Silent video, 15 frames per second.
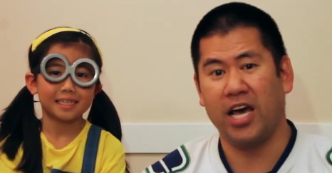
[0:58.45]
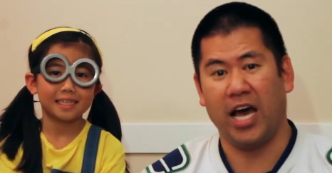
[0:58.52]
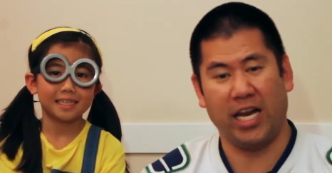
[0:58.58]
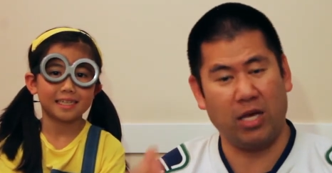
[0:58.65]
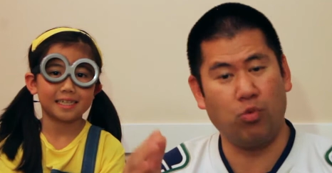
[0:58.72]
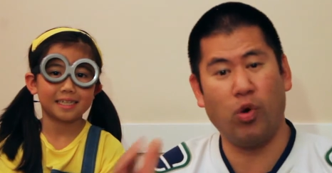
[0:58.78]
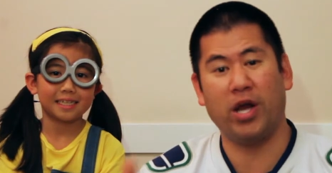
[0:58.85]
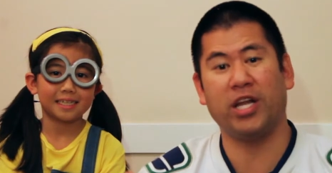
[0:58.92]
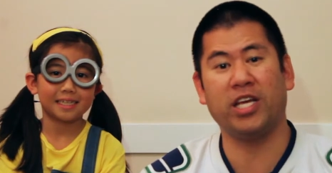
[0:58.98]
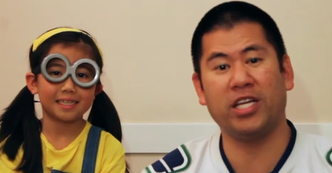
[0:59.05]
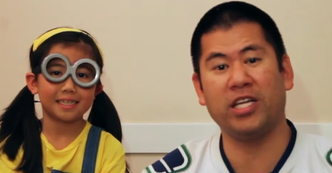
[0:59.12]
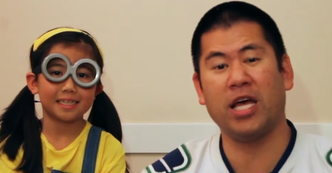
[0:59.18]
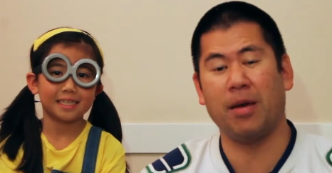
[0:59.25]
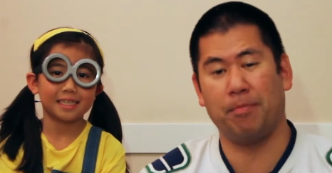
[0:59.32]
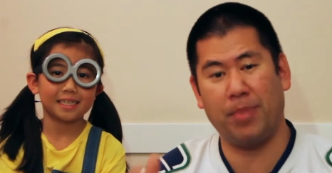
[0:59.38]
Speaker 1: and he went
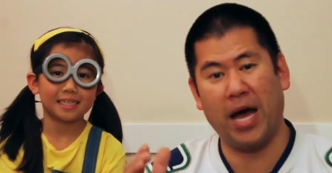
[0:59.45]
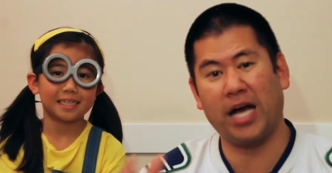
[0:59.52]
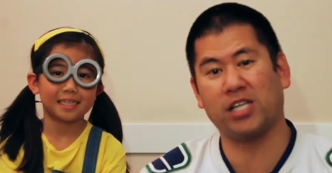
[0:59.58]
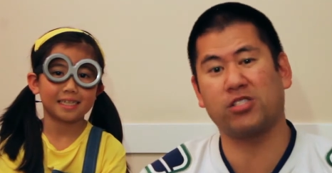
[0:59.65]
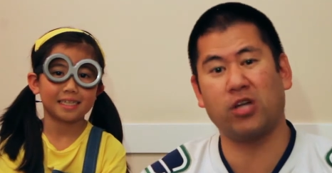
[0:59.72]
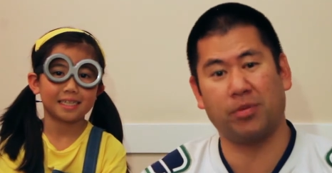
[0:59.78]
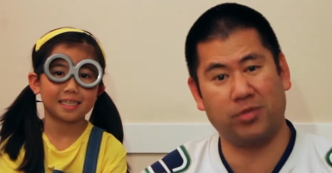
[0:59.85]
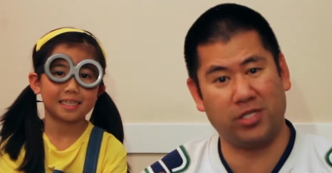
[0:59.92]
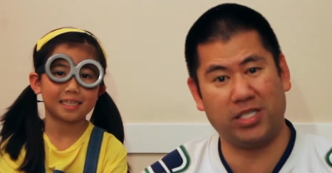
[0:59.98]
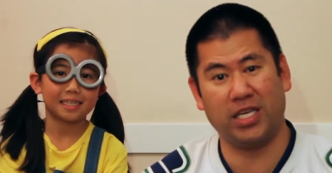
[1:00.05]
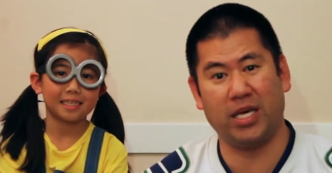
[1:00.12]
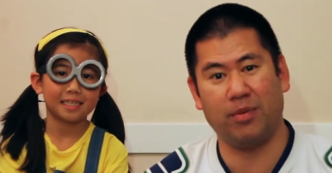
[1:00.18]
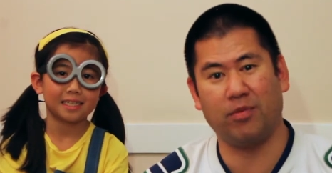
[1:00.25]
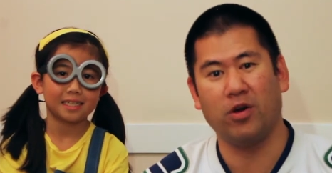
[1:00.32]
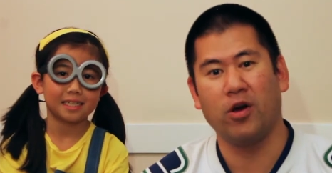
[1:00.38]
in and backstopped the
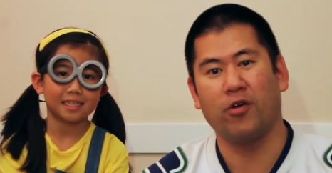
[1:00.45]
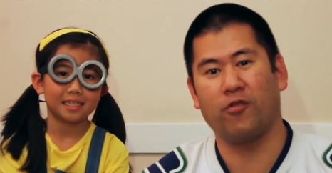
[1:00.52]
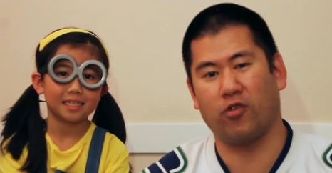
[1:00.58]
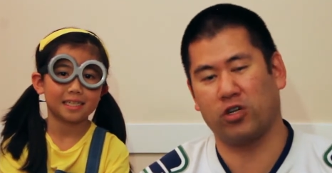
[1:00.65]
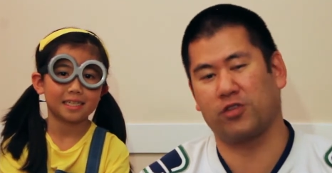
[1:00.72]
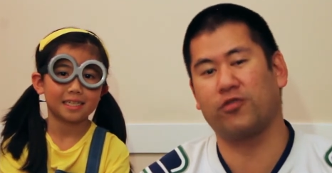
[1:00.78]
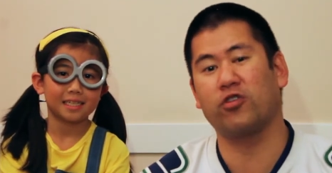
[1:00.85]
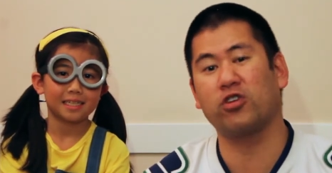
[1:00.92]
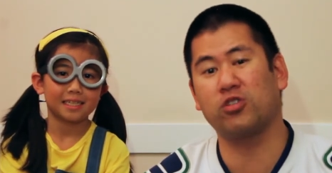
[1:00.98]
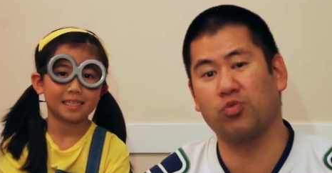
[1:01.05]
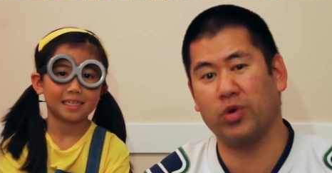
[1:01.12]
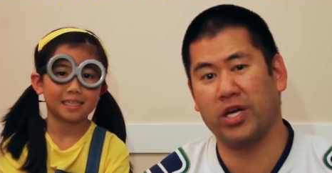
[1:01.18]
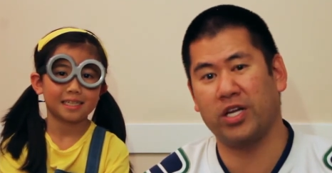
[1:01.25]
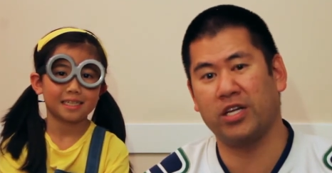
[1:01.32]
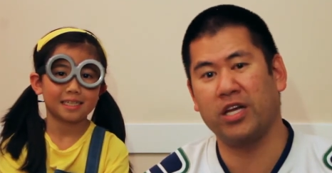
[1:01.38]
team for his
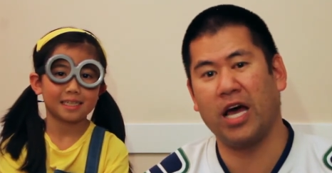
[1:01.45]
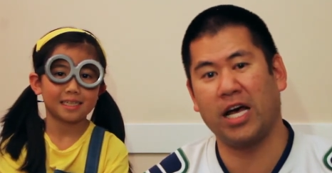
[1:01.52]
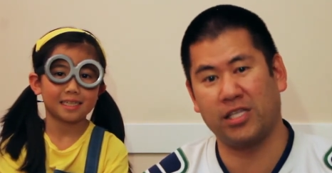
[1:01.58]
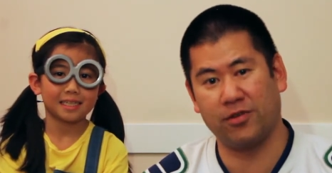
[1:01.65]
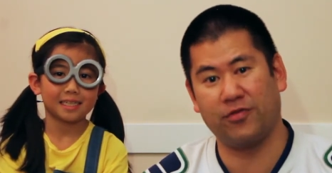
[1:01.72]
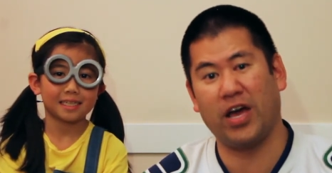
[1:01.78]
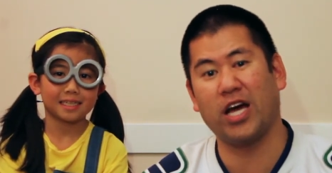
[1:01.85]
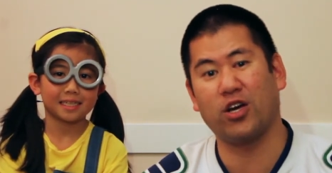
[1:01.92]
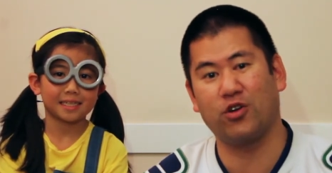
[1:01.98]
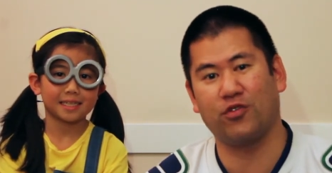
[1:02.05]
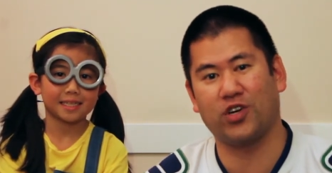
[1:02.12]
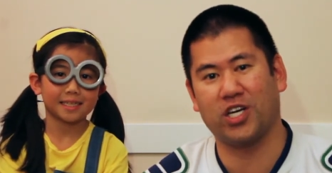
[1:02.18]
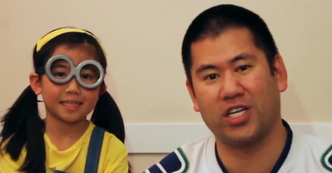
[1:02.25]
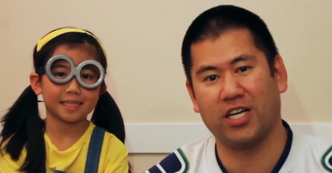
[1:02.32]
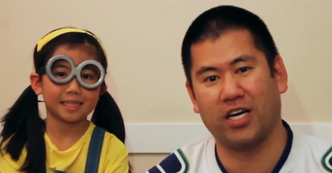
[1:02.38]
first win as a
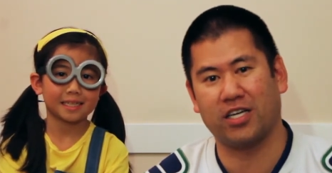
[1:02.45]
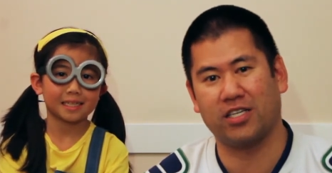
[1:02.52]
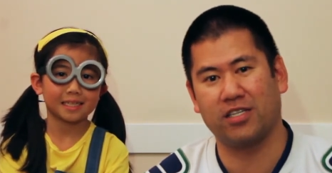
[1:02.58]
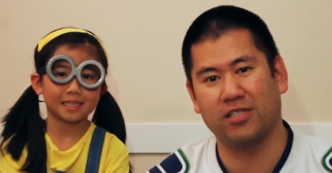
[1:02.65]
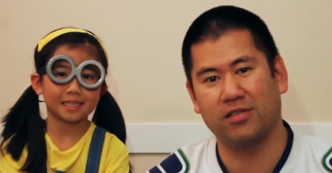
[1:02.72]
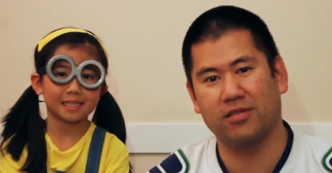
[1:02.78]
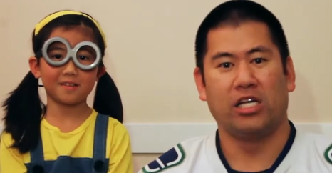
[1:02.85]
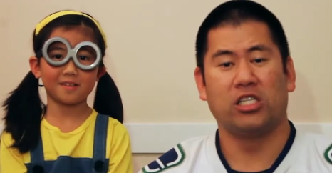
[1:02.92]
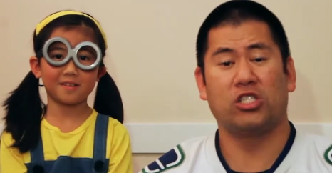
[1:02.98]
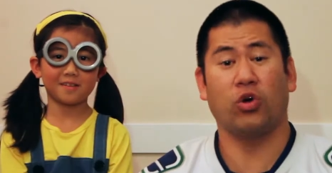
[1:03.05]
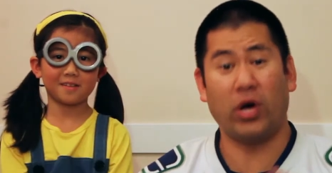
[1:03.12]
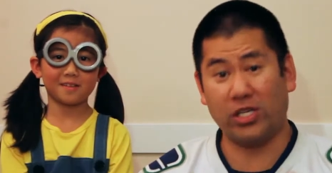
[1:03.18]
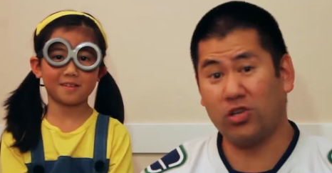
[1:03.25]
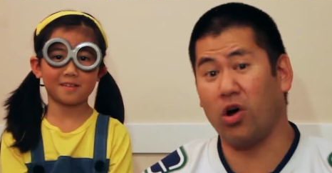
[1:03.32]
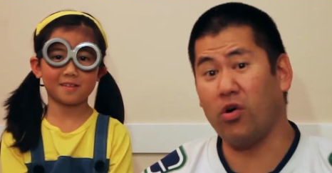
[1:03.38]
Vancouver Canuck.
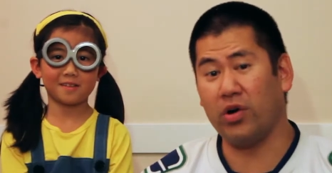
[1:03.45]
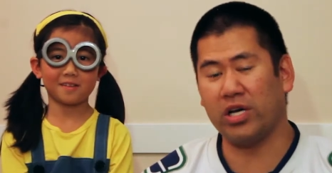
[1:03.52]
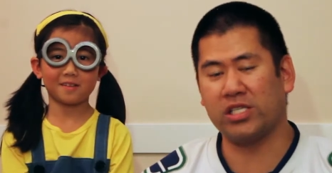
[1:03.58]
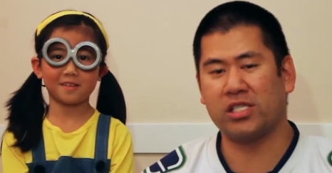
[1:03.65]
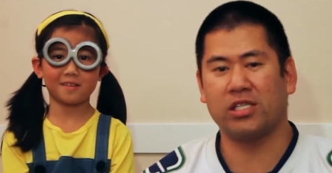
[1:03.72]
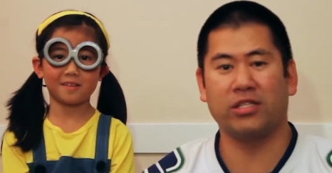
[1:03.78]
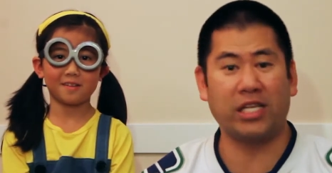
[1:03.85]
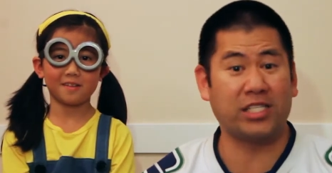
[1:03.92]
So as always,